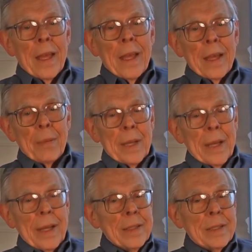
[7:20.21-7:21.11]
But
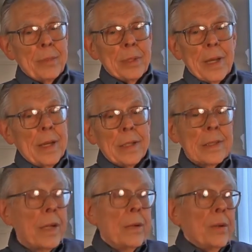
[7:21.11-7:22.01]
I had
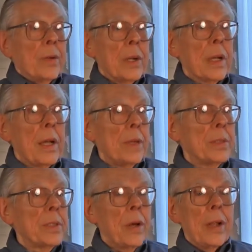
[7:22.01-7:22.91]
hepatitis, and I don't know where I got it.
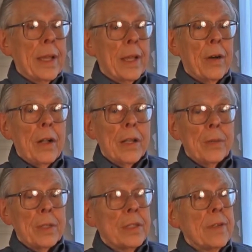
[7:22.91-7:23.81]
All they called
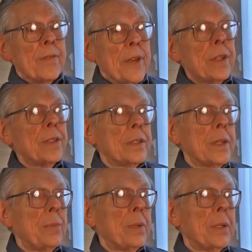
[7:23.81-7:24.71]
it was infectious
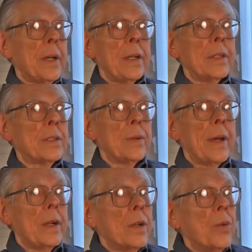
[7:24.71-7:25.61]
hepatitis, so
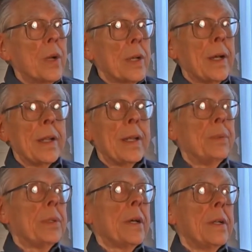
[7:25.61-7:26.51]
I don't know what kind of
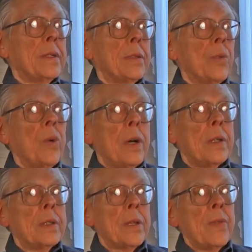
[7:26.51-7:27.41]
hepatitis it
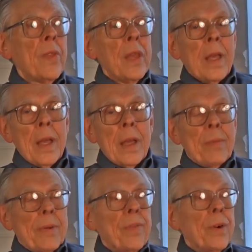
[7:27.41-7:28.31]
was.
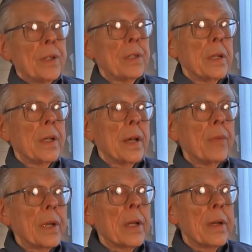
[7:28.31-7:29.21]
But fortunately, I
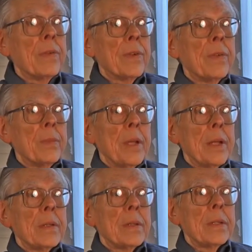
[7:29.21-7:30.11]
recovered from
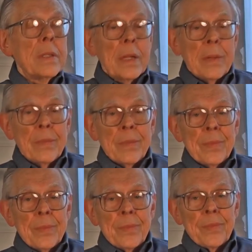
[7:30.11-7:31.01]
that. Yeah.
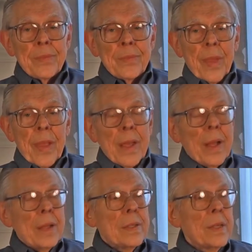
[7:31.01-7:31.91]

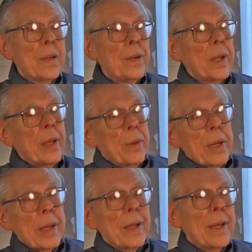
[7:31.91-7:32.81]
So anyway.